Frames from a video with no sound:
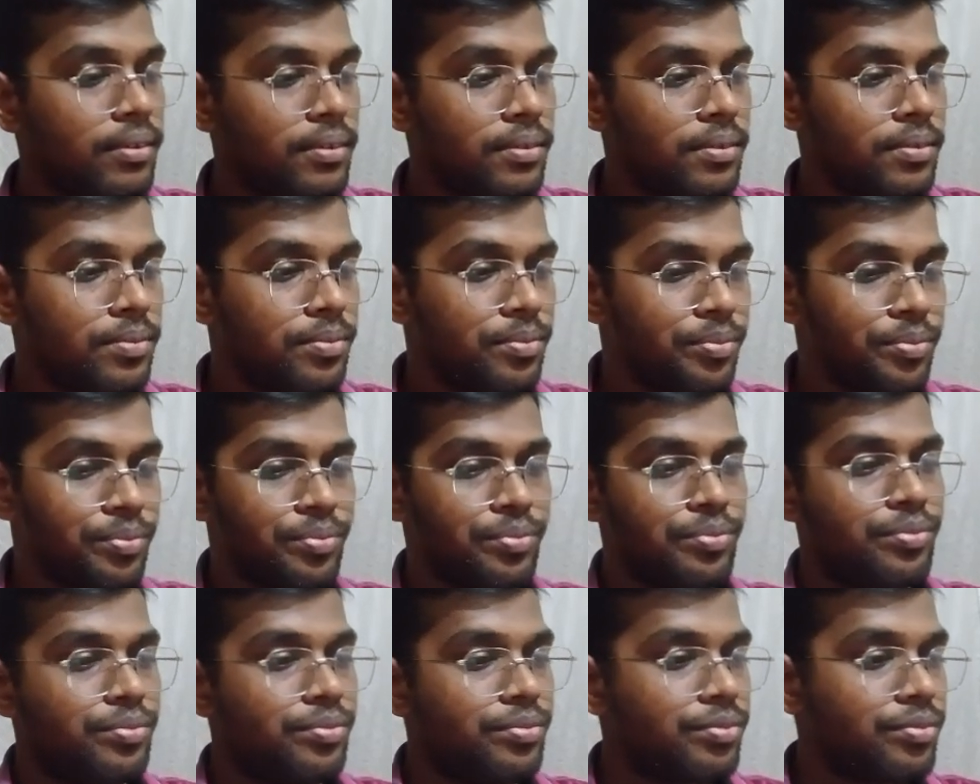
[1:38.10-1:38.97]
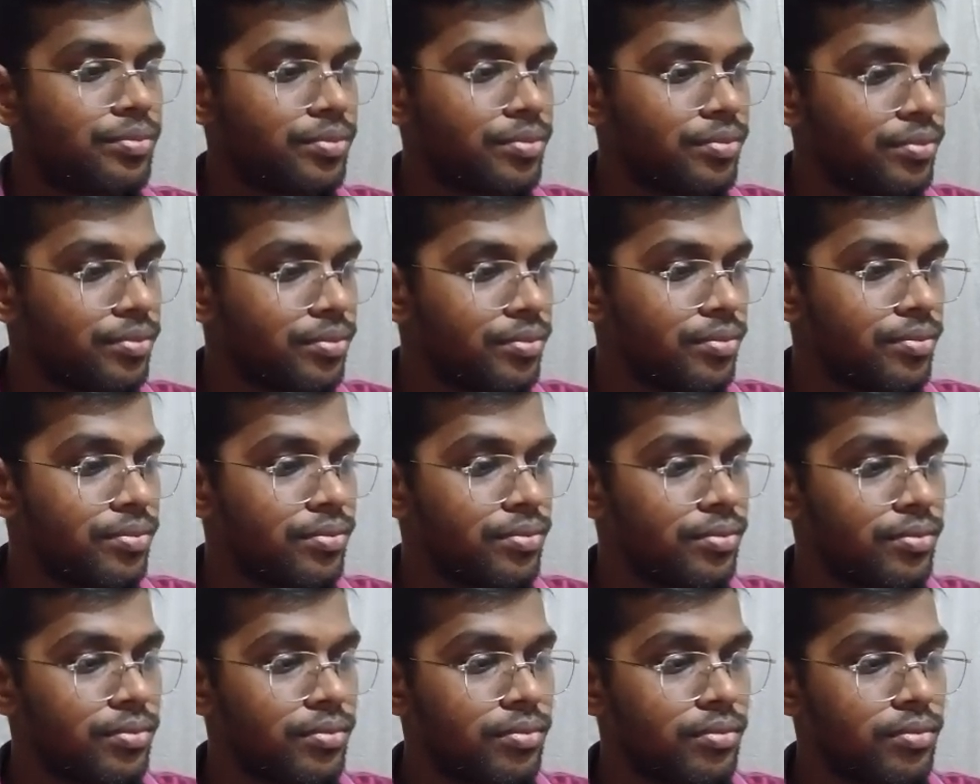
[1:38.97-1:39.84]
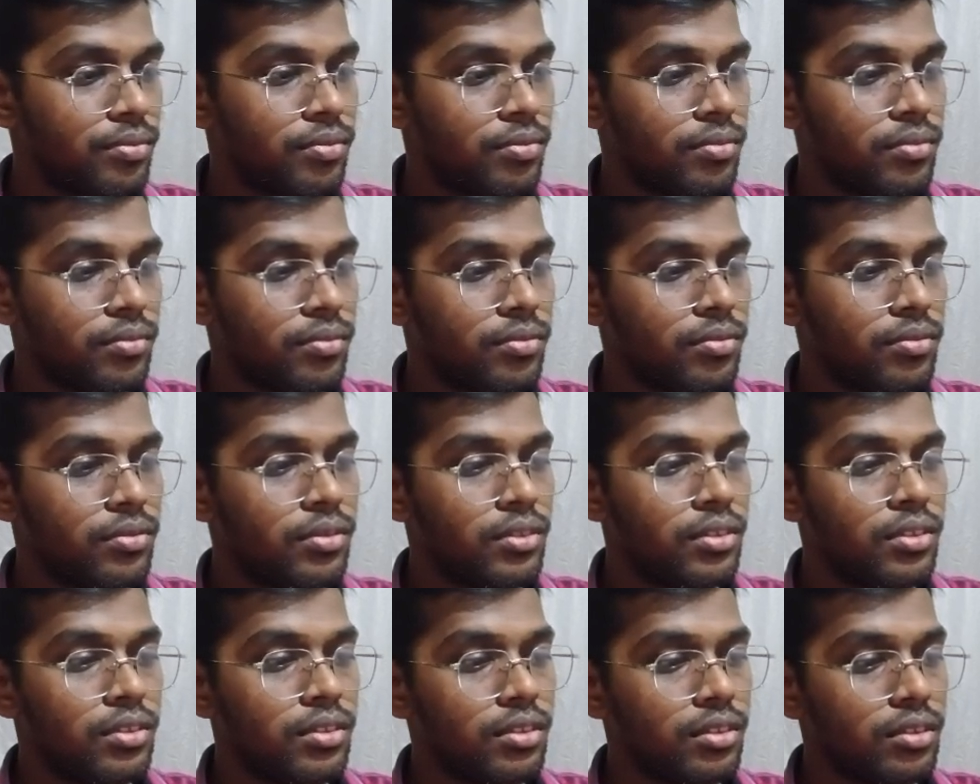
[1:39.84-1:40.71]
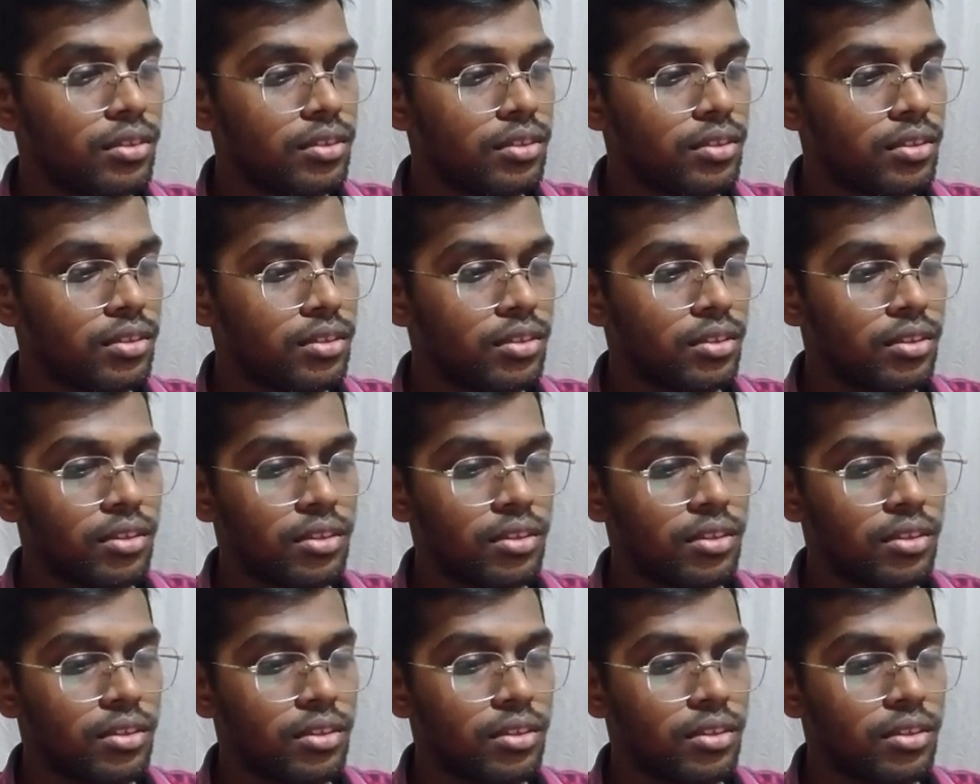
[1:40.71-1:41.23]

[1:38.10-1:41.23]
(silence)